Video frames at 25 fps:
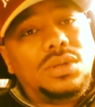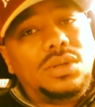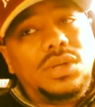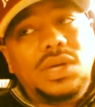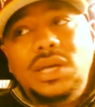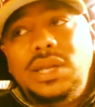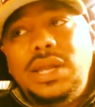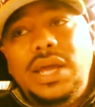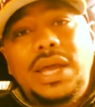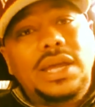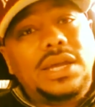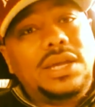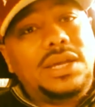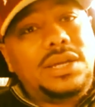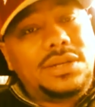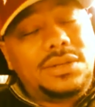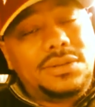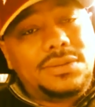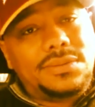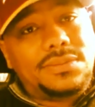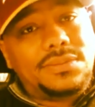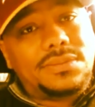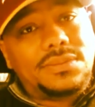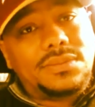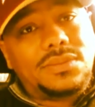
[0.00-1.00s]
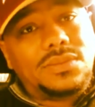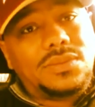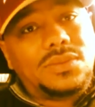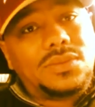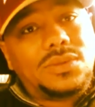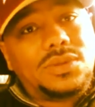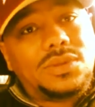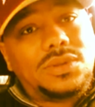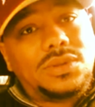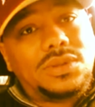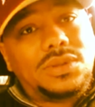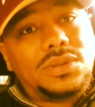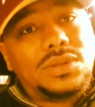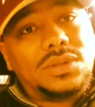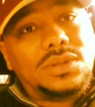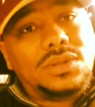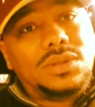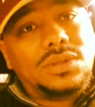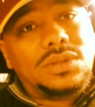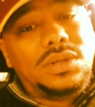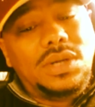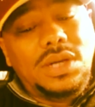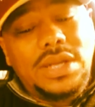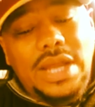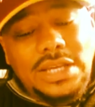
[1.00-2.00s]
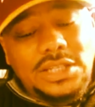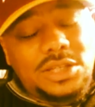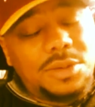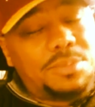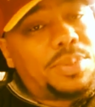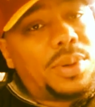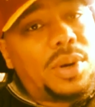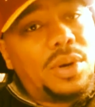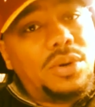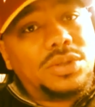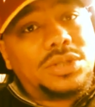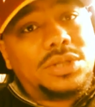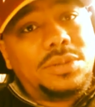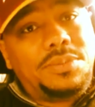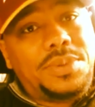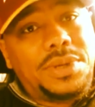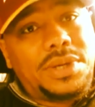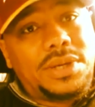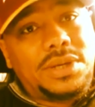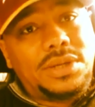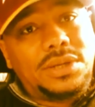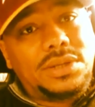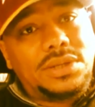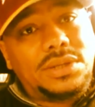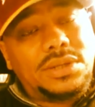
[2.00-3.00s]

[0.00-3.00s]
It ain't. It ain't supposed to be.